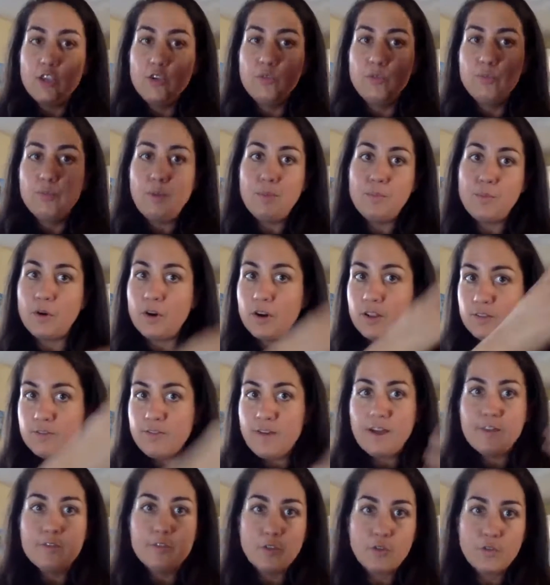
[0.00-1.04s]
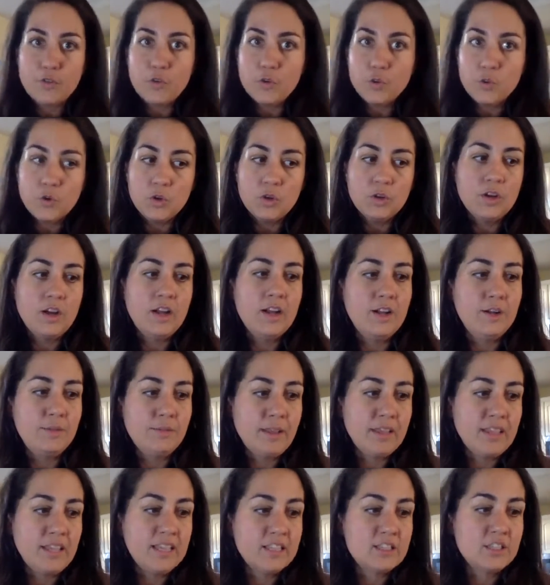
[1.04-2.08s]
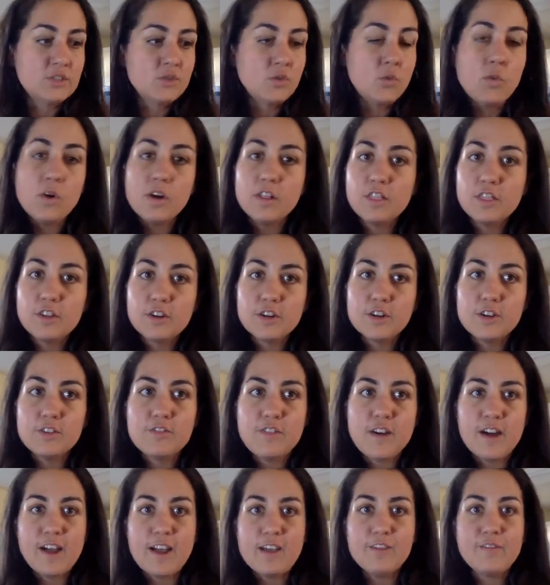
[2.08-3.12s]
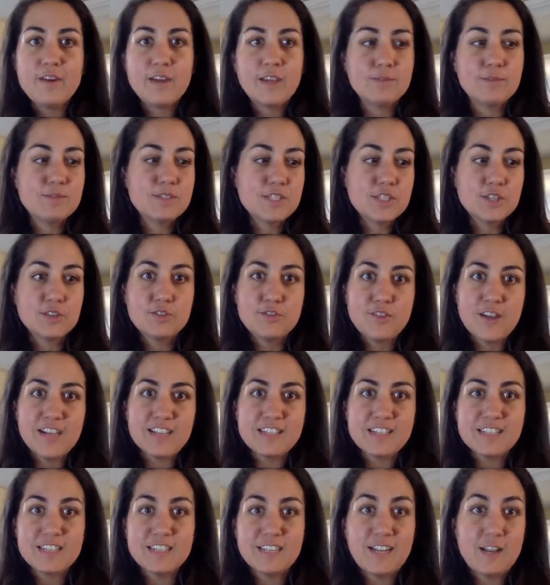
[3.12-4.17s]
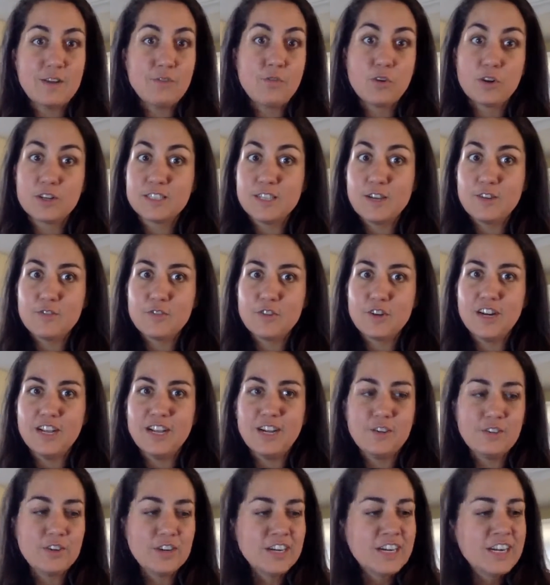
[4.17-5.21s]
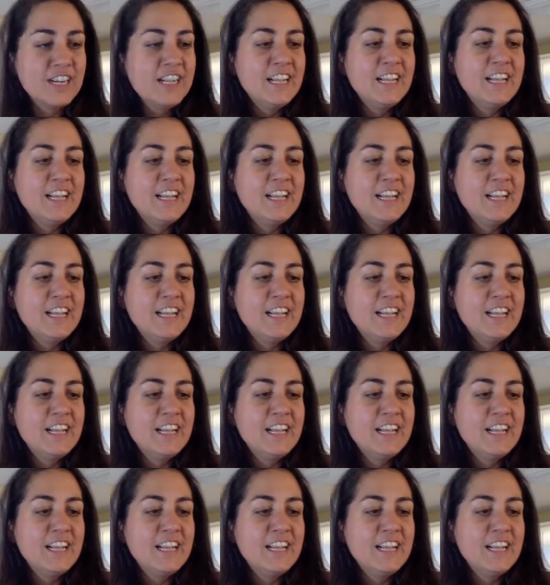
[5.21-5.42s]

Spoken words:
you would be burning fat for fuel. Like it's 1:35. I am still fasted. I worked out for an hour.